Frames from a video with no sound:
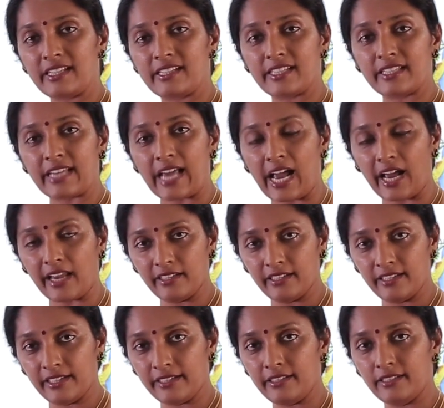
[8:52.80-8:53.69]
It's an
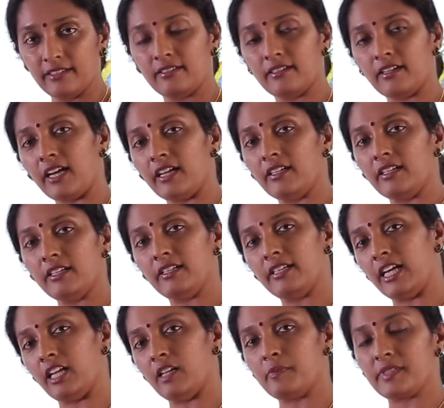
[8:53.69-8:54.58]
annelid and
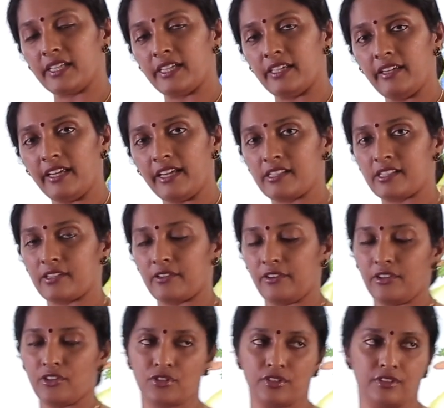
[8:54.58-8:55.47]
it helps in
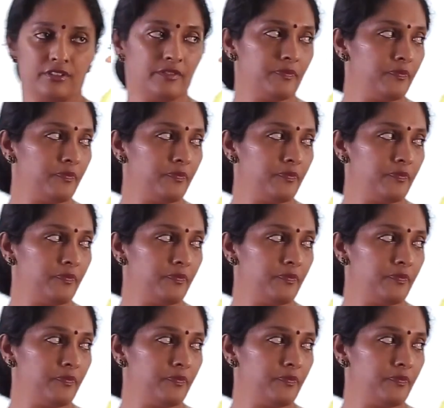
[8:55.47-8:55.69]
excretion.